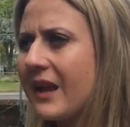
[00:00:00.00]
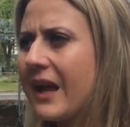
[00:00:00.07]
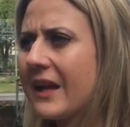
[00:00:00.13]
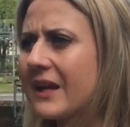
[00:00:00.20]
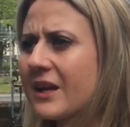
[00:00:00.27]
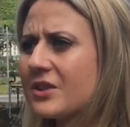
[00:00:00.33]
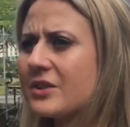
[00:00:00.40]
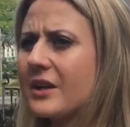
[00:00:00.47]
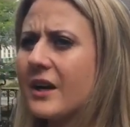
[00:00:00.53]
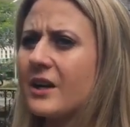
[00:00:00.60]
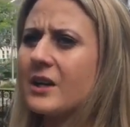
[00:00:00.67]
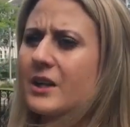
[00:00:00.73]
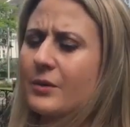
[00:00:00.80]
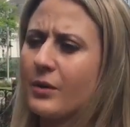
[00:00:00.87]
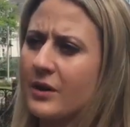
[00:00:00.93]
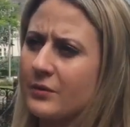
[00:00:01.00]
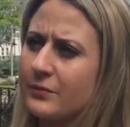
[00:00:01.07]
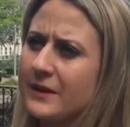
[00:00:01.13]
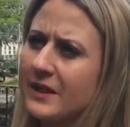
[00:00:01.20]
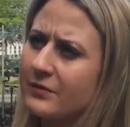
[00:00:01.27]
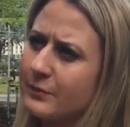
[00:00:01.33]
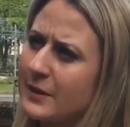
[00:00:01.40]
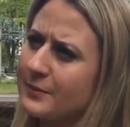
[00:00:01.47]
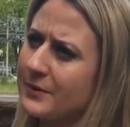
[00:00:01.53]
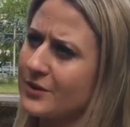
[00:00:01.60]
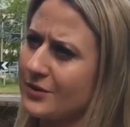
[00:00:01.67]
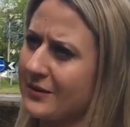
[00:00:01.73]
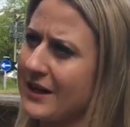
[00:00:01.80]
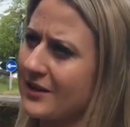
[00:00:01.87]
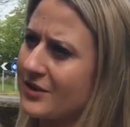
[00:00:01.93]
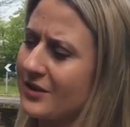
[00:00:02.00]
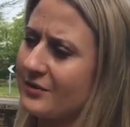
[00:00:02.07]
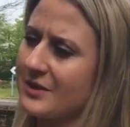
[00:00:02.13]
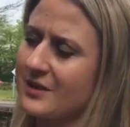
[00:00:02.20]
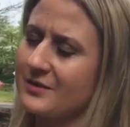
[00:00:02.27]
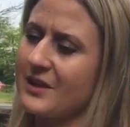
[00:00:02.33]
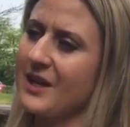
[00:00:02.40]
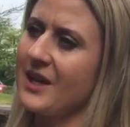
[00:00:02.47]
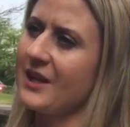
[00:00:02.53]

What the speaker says: And actually, earlier on, if we give people direction, because